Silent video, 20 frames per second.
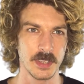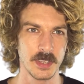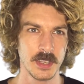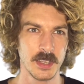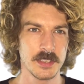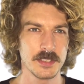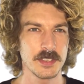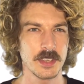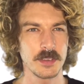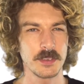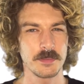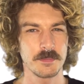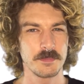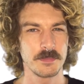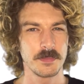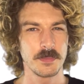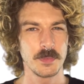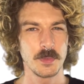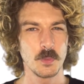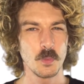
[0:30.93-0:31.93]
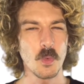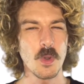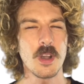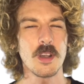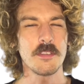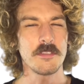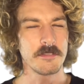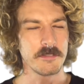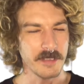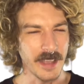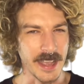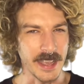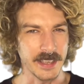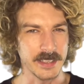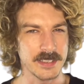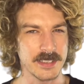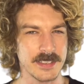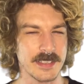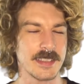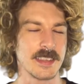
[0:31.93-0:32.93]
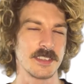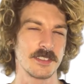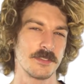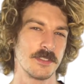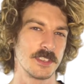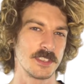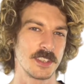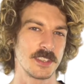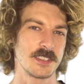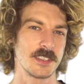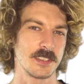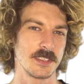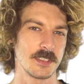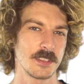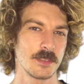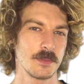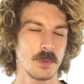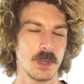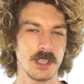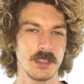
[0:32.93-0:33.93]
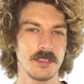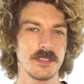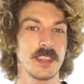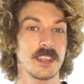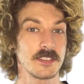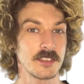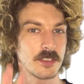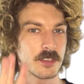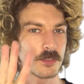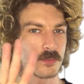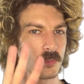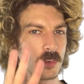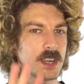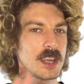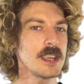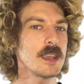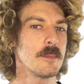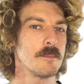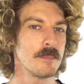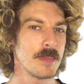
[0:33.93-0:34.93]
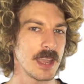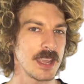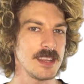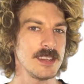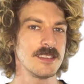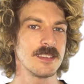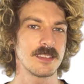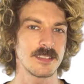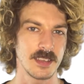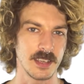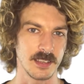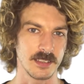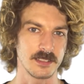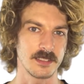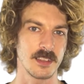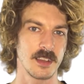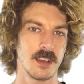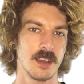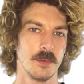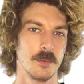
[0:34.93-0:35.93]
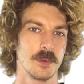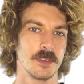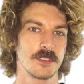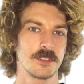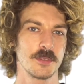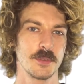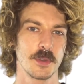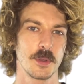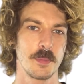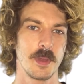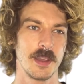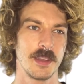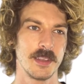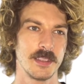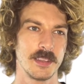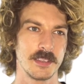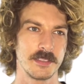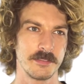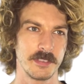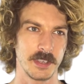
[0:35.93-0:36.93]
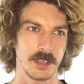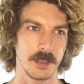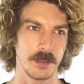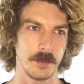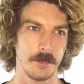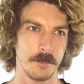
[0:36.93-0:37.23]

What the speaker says: So what affects this resistance? Well, there's three main things that I want to talk about in this video.